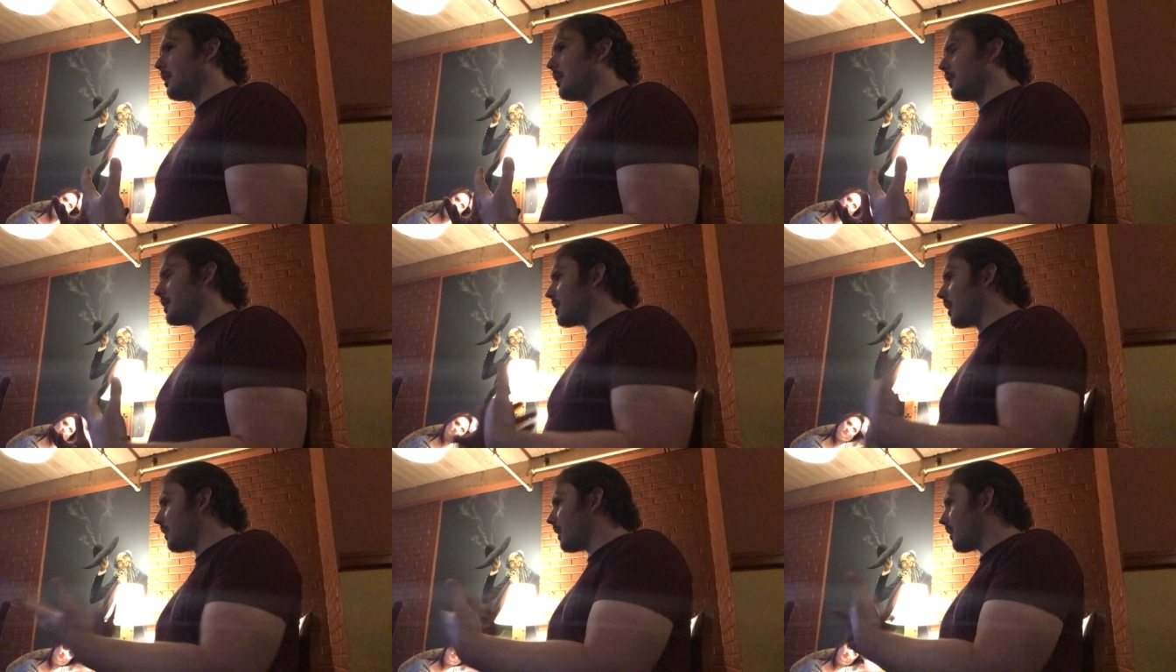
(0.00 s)
you know, it's
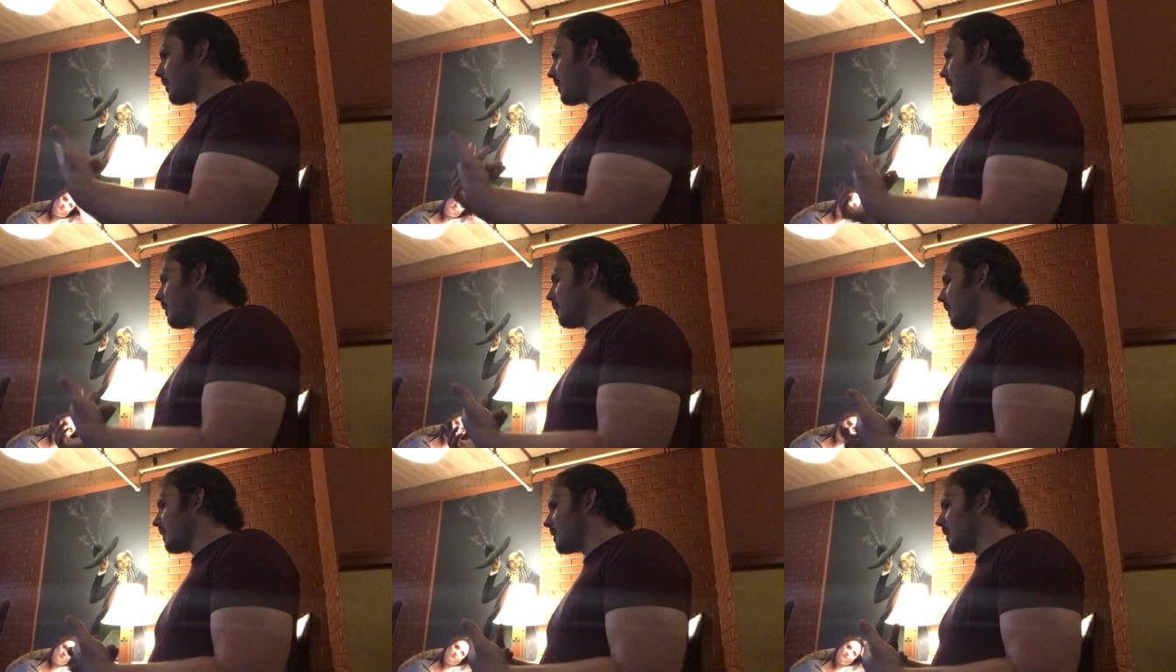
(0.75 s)
not like a thing
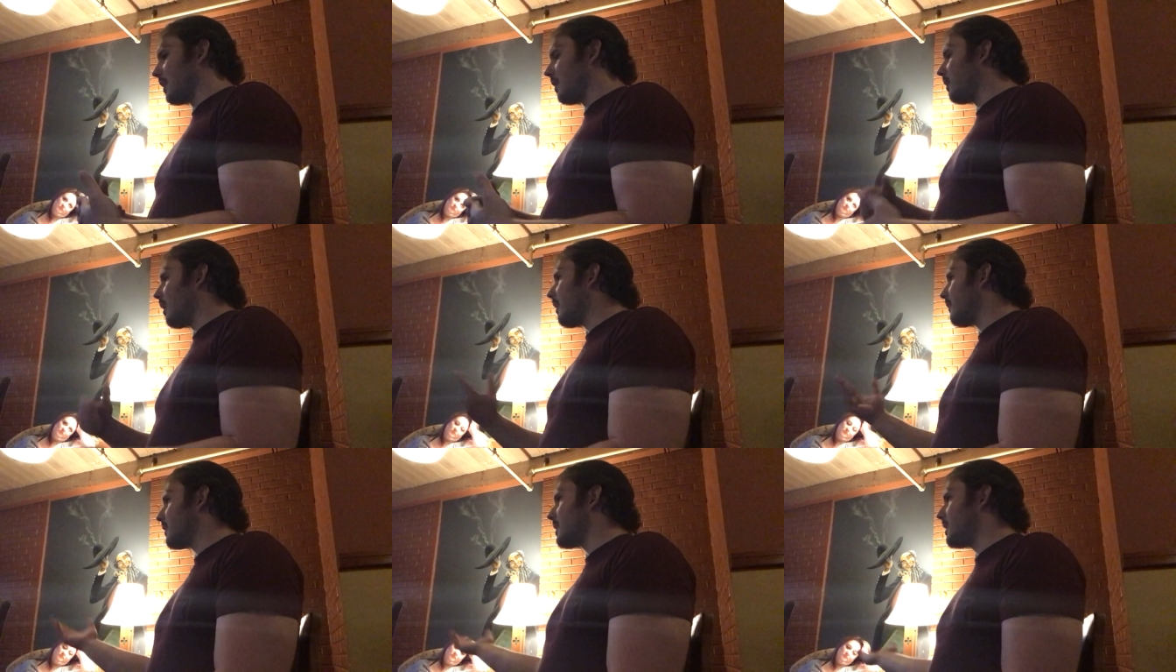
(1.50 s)
where it's like a
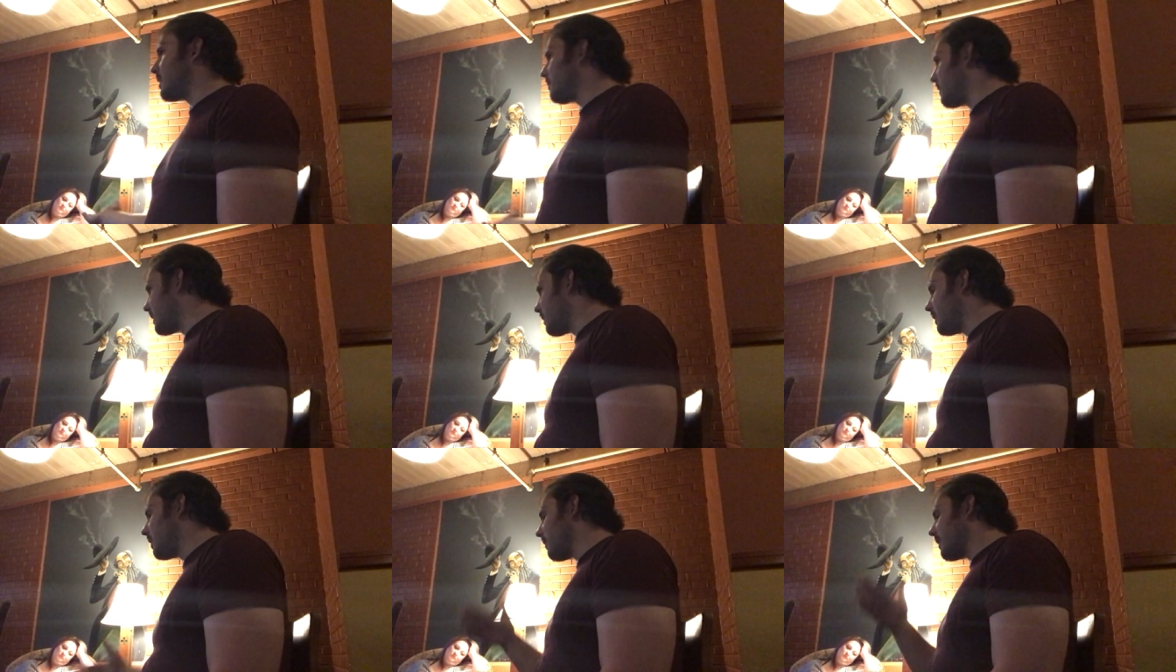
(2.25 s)
lot of us dismiss it.
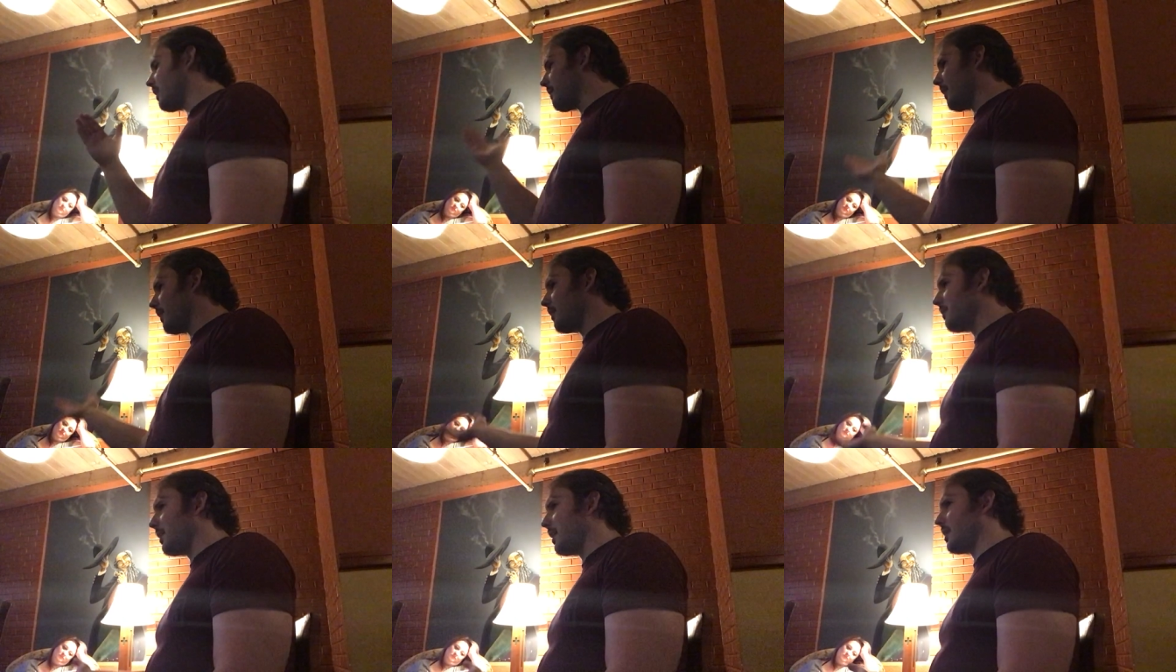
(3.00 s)
We don't think about
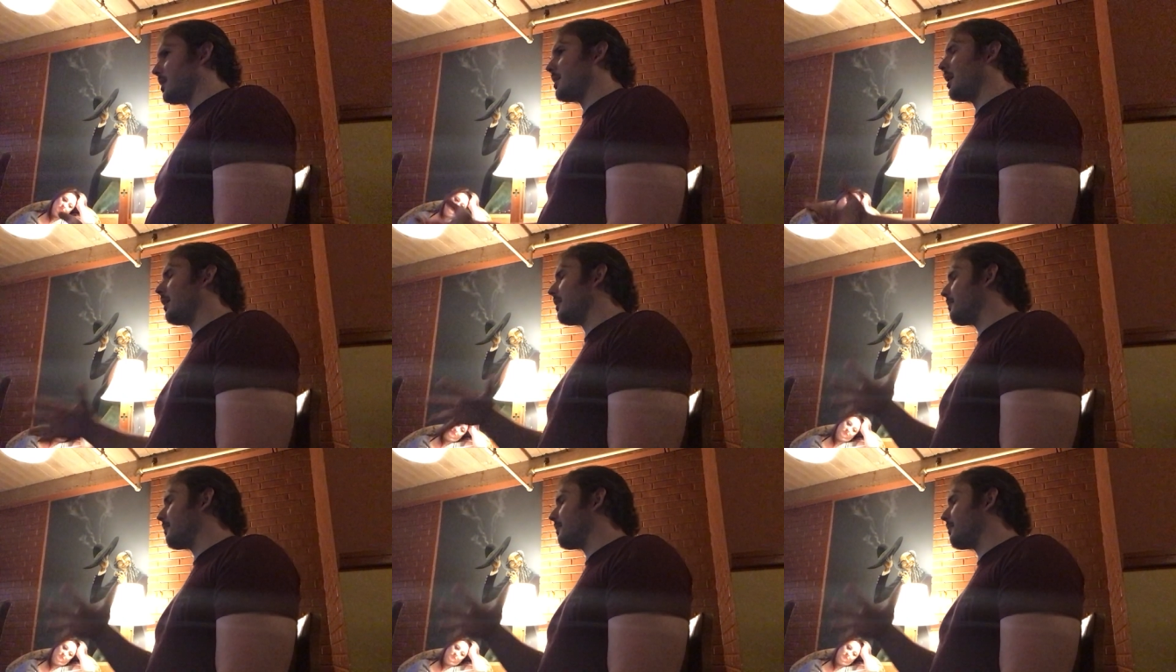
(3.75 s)
it because it's not